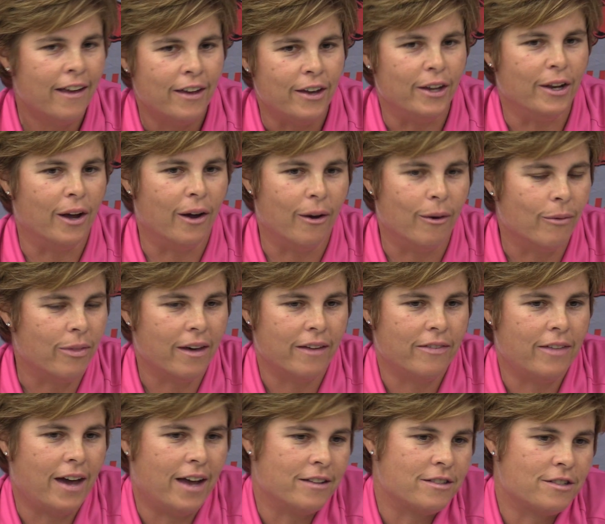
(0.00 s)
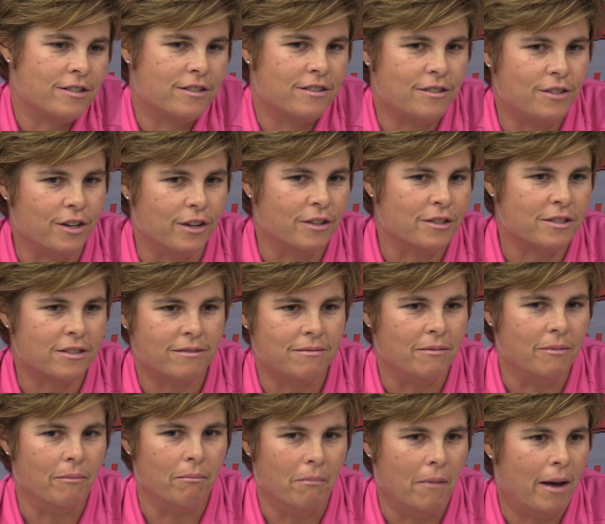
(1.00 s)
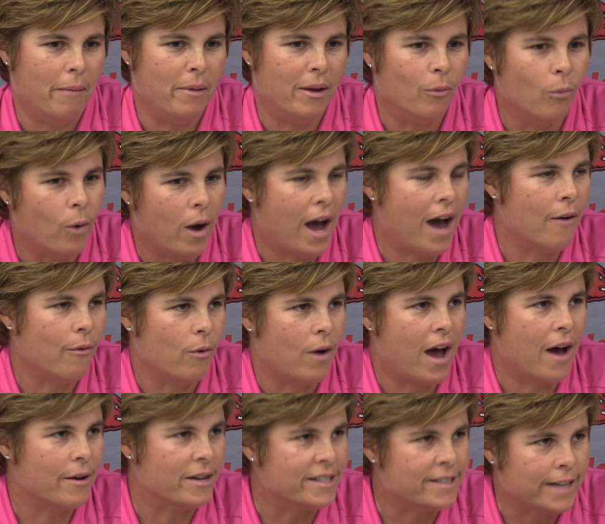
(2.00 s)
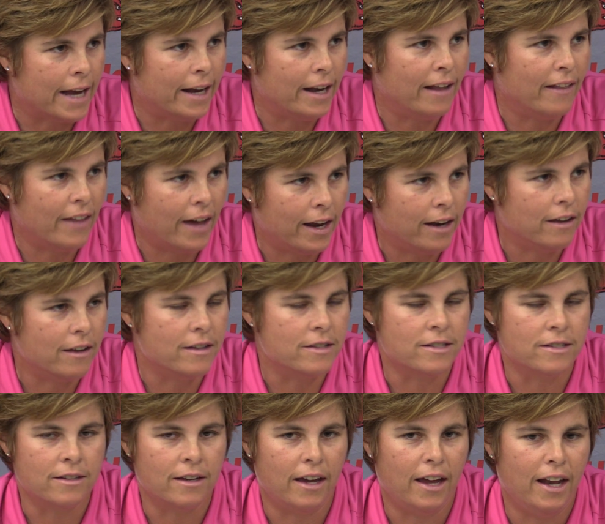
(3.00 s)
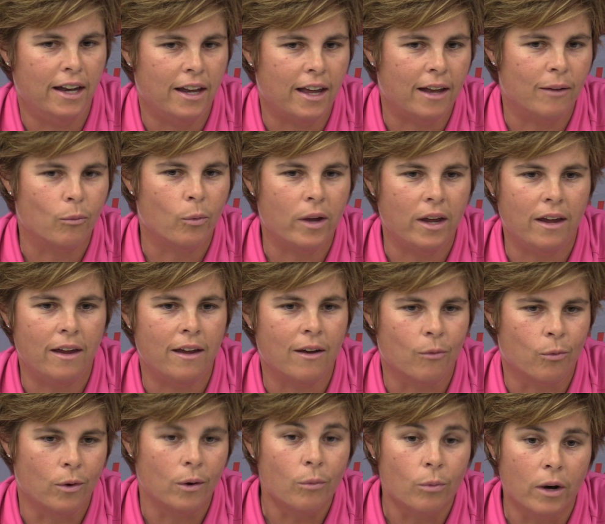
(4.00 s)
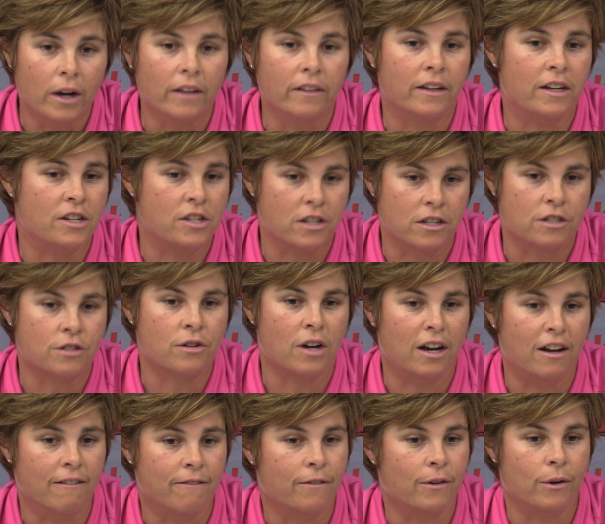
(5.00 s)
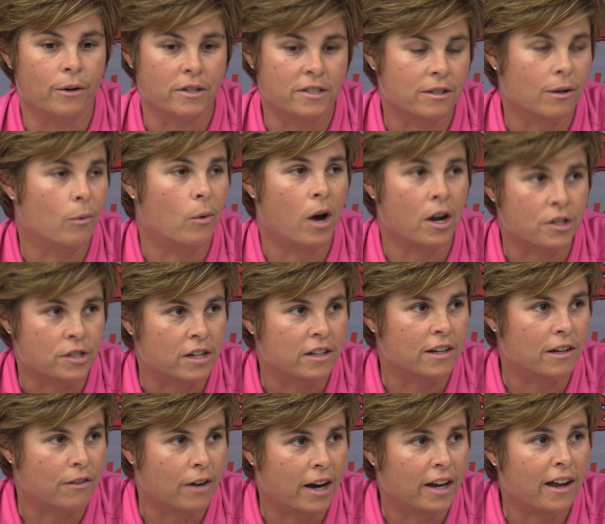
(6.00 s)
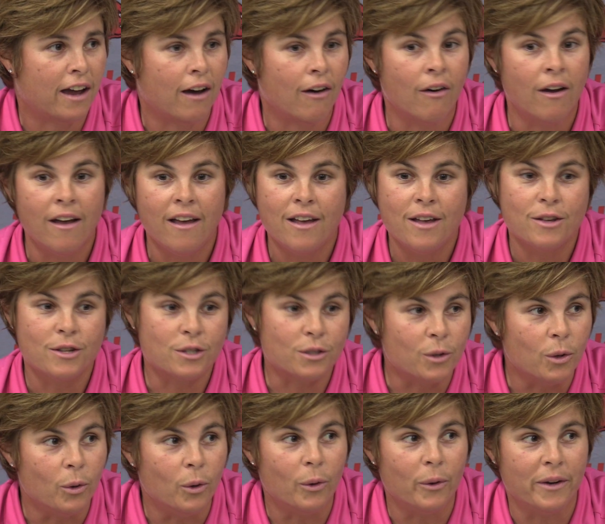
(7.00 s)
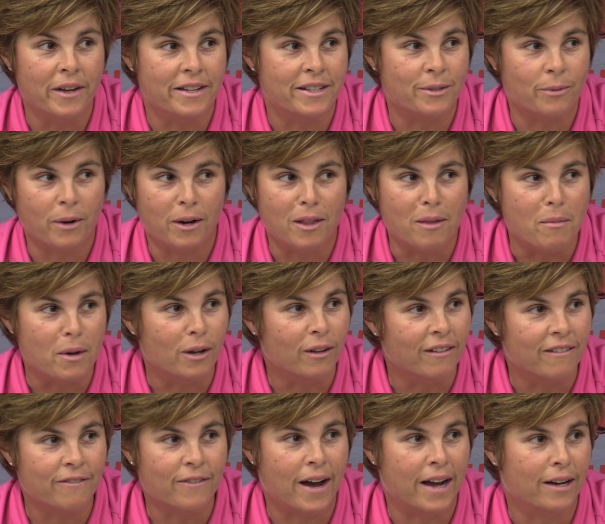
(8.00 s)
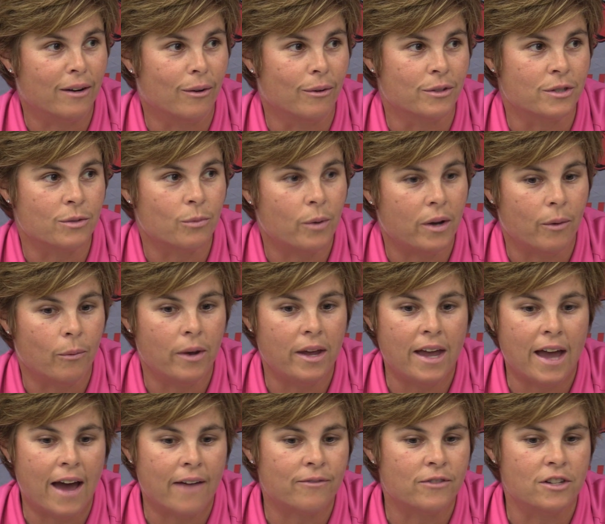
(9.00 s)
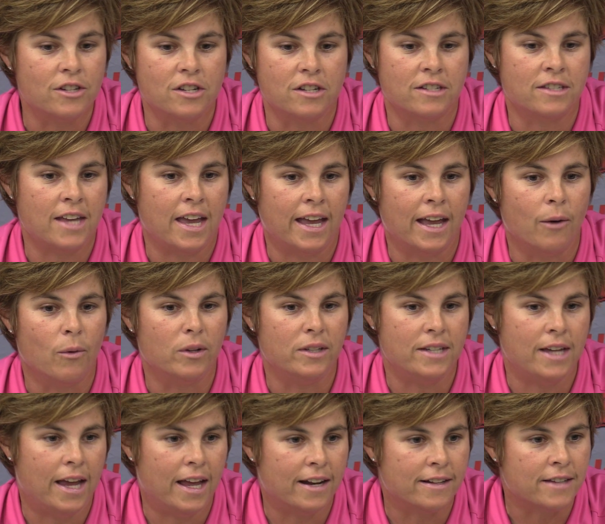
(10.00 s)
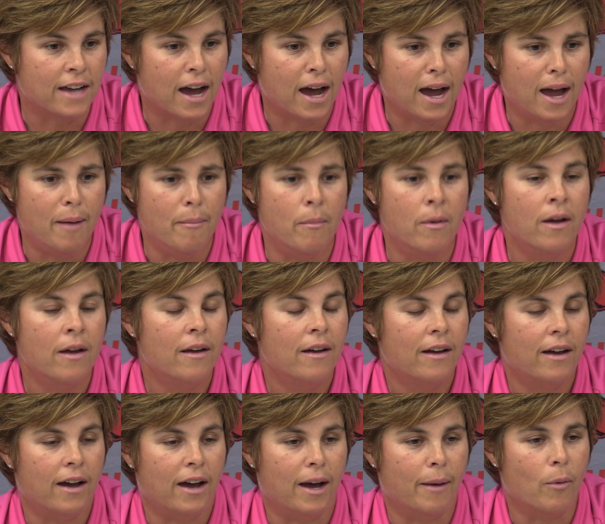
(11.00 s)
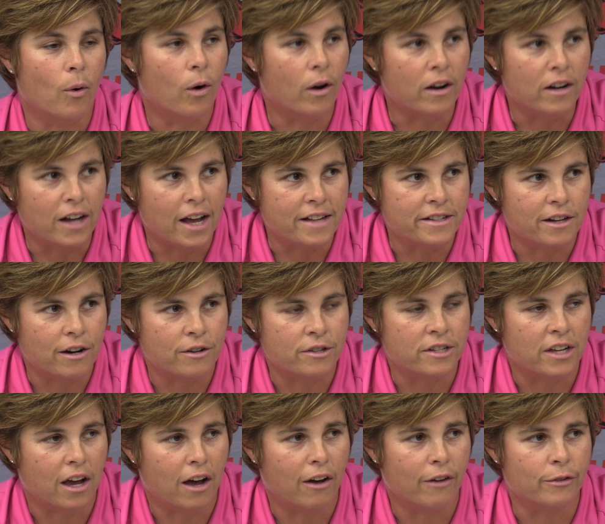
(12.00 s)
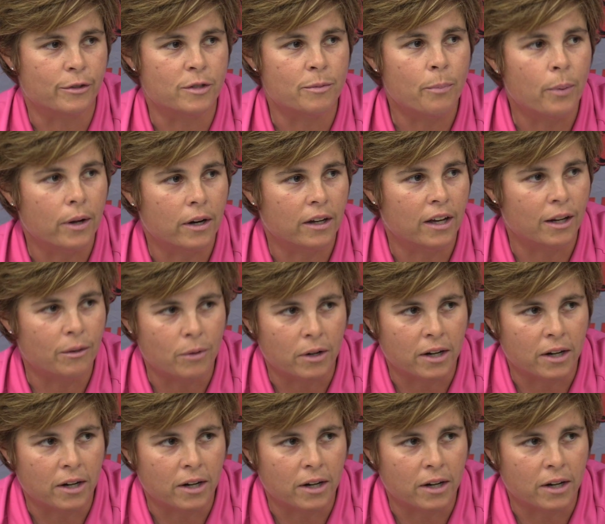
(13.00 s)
you know, that's just, I mean, how exciting that is. And we're really just trying to focus on Washington right now. School is, we're in the middle of finals. We have to just take it with day at a time, organize ourselves, put a good